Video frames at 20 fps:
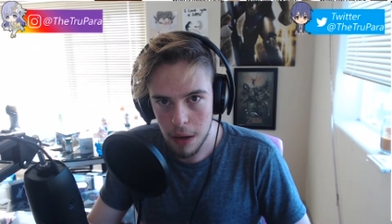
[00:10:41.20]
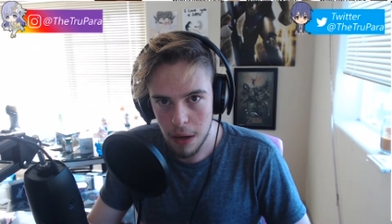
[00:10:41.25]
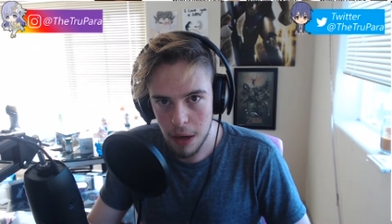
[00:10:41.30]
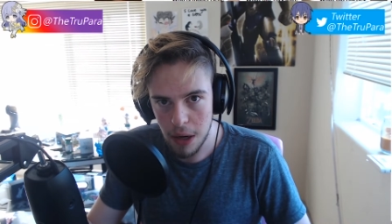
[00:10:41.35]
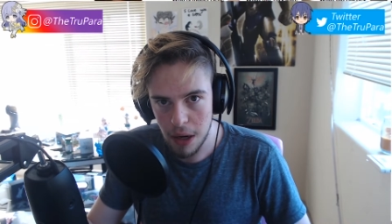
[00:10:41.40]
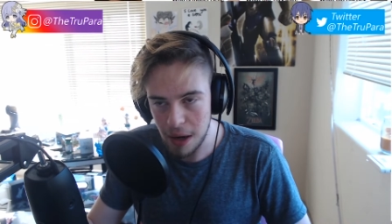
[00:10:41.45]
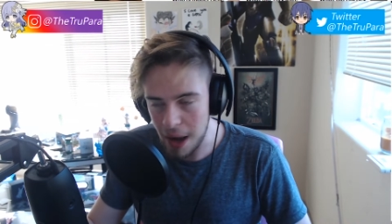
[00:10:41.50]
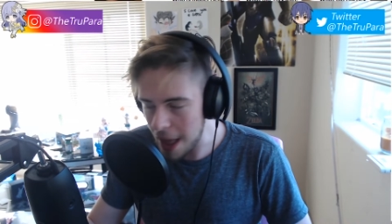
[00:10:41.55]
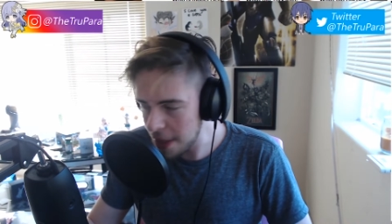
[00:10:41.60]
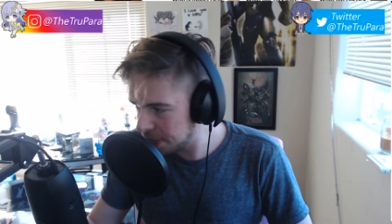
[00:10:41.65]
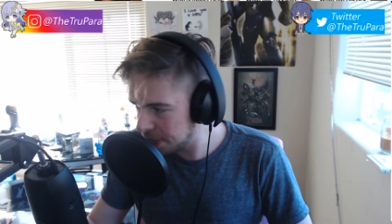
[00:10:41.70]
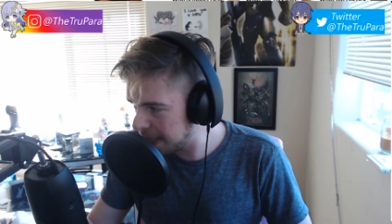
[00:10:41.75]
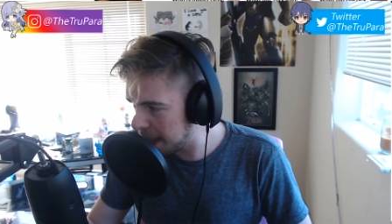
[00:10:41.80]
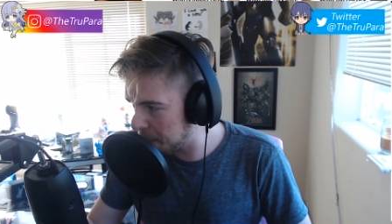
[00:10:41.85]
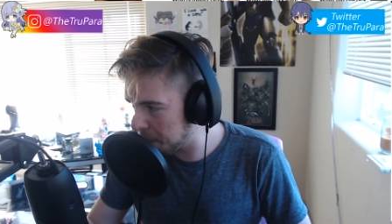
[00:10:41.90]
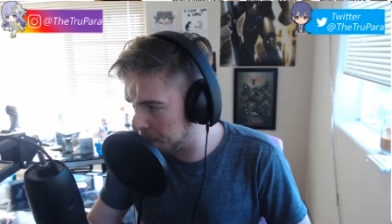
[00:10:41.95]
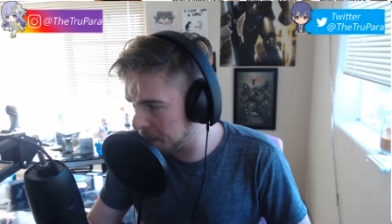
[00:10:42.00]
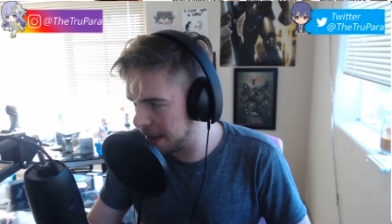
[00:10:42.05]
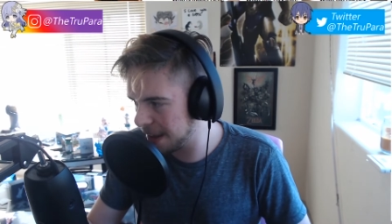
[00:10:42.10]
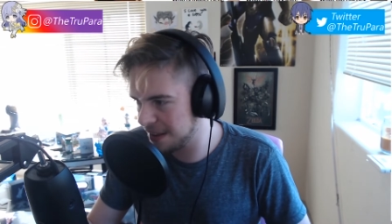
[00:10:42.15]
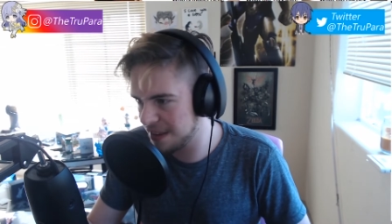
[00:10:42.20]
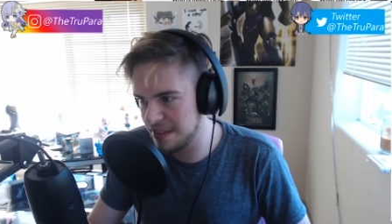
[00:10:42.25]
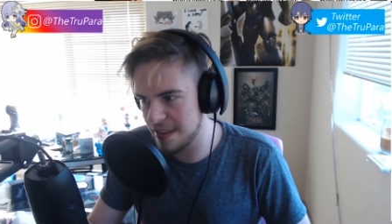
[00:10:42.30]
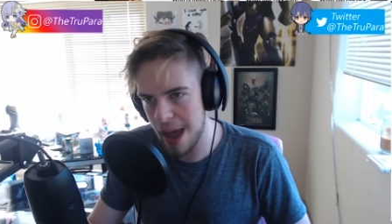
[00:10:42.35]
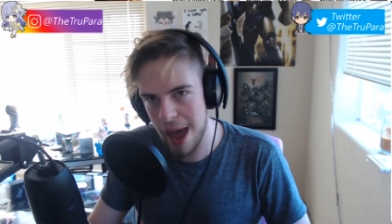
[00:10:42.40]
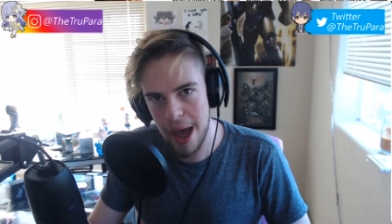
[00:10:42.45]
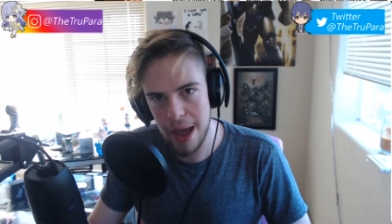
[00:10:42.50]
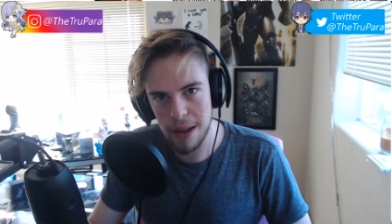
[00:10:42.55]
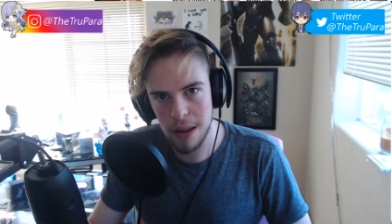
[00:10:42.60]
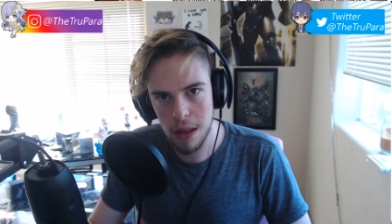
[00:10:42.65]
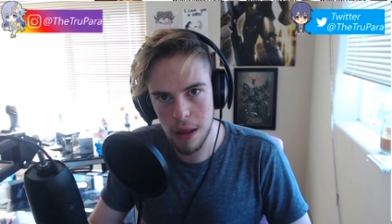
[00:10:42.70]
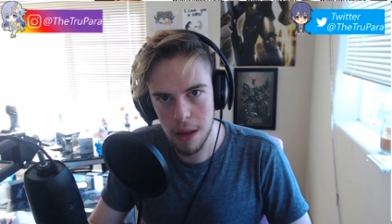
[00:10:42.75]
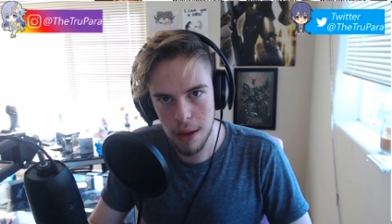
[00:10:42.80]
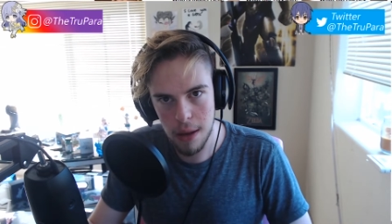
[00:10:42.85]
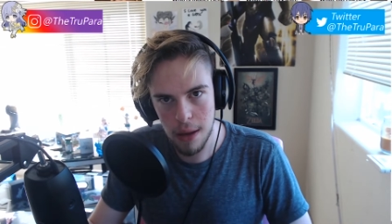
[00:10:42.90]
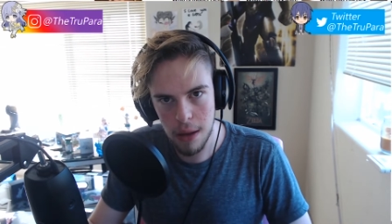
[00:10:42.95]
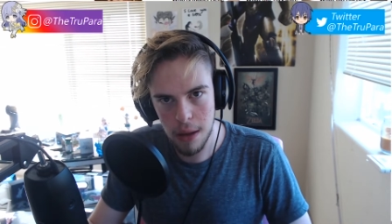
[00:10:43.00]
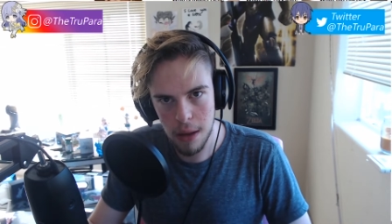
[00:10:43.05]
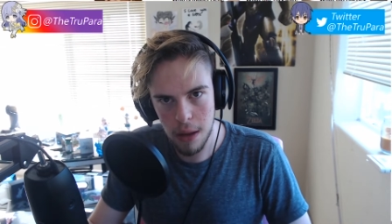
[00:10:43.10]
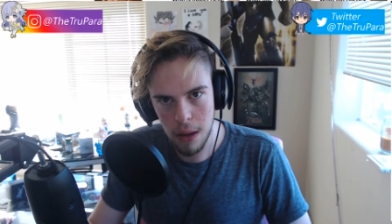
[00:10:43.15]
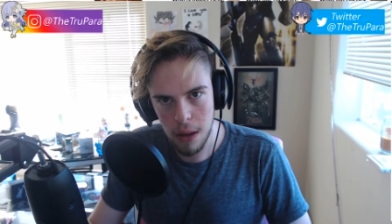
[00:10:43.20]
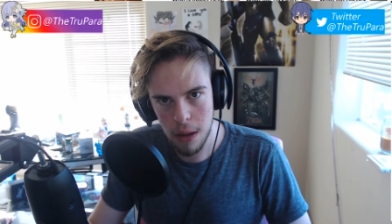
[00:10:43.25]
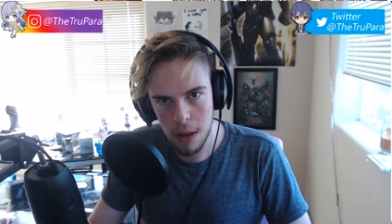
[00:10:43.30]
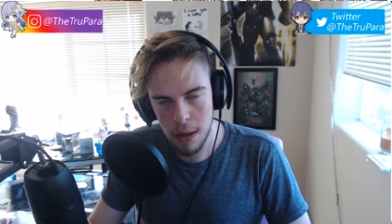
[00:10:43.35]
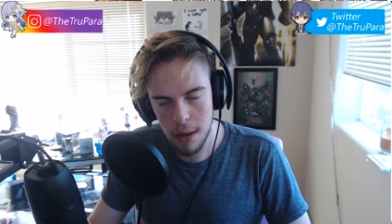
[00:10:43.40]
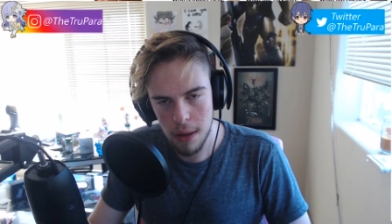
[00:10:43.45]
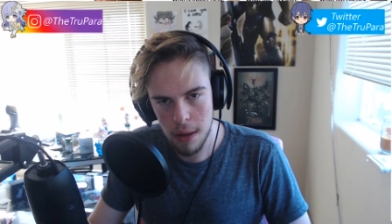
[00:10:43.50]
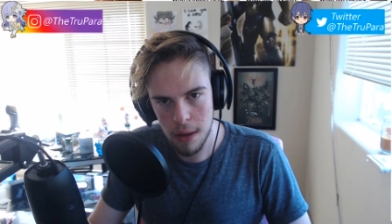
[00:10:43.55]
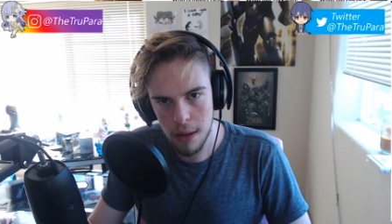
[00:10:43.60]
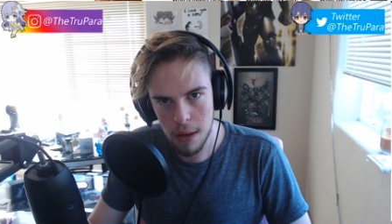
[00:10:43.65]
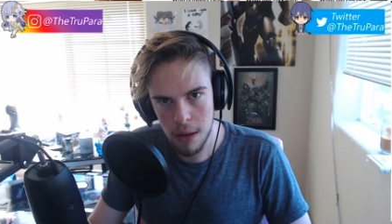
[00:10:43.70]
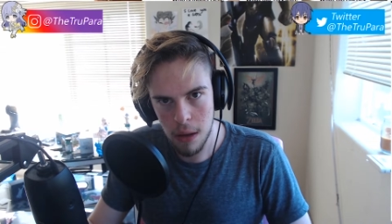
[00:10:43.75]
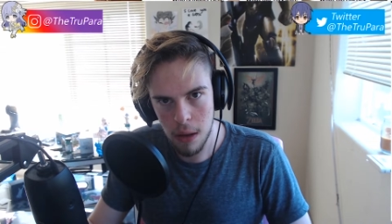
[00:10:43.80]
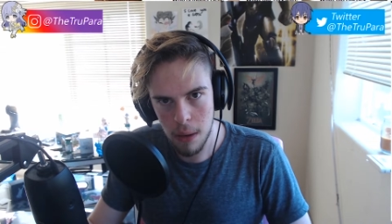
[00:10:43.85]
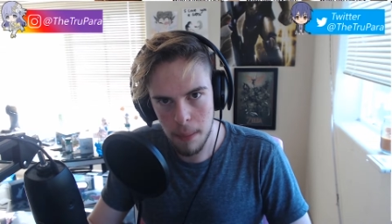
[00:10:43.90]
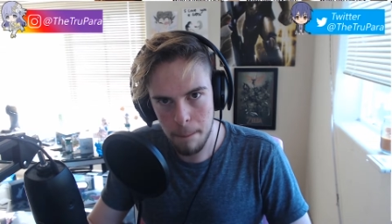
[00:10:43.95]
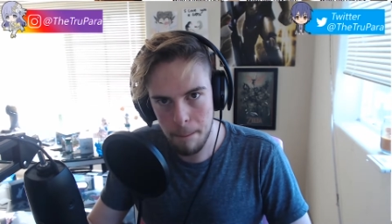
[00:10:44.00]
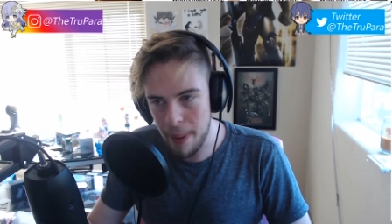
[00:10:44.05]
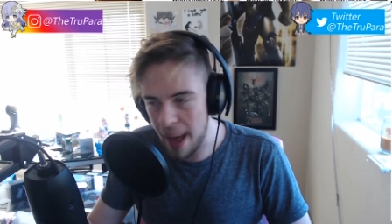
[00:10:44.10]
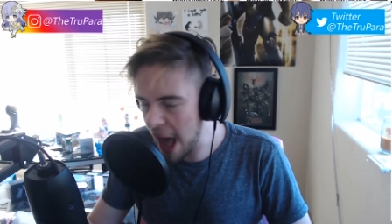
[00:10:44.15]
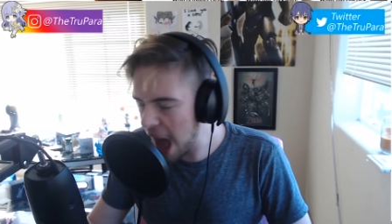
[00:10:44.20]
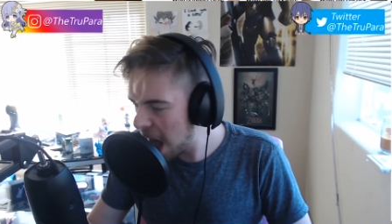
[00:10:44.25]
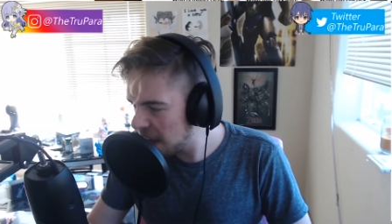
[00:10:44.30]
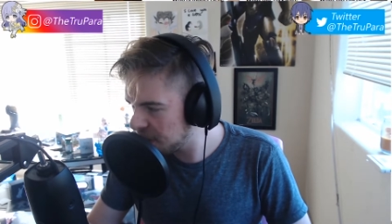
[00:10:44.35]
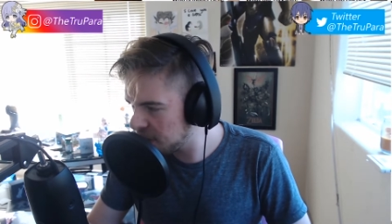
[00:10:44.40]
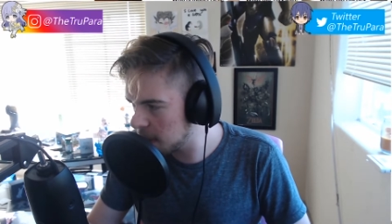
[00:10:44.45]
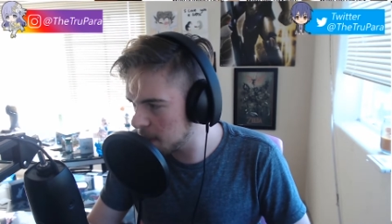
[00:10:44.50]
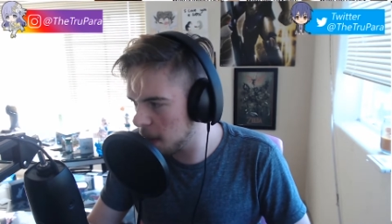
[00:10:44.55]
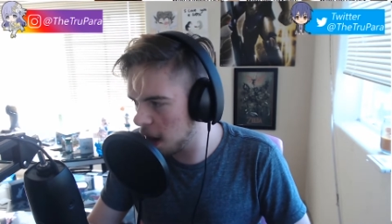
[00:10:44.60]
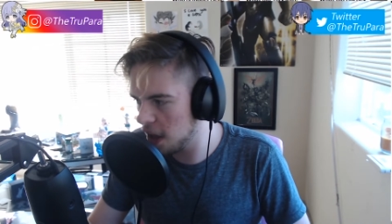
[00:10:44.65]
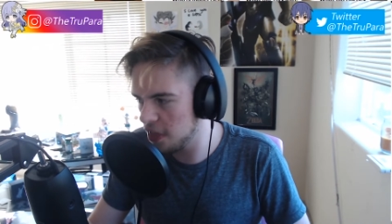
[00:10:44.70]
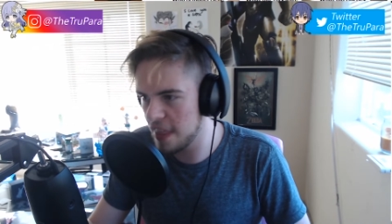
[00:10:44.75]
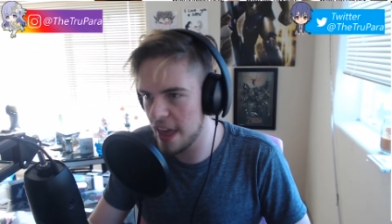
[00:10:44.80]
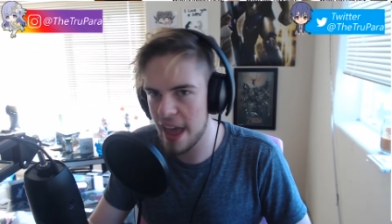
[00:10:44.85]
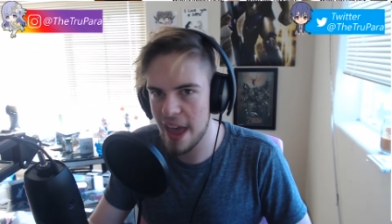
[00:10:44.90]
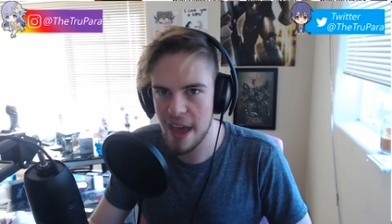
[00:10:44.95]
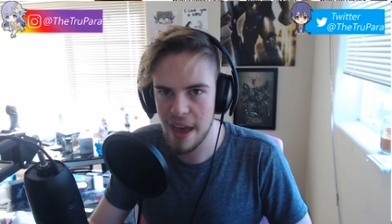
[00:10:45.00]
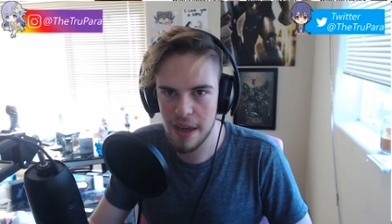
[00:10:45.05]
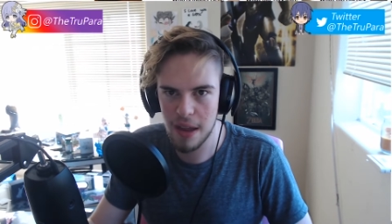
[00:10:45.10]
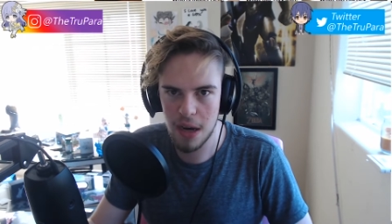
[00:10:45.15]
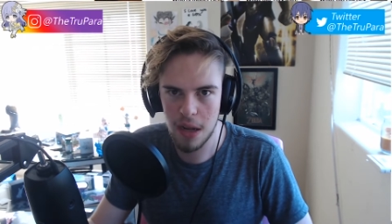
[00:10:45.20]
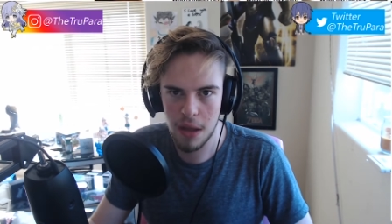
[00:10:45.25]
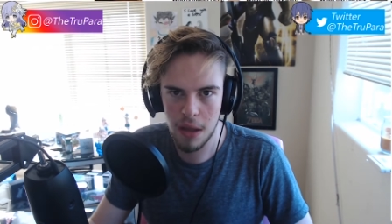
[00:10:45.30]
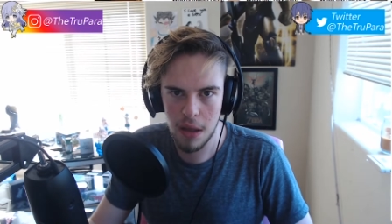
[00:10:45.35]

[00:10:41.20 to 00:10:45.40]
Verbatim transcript: Let them be sad. Pat them on the head.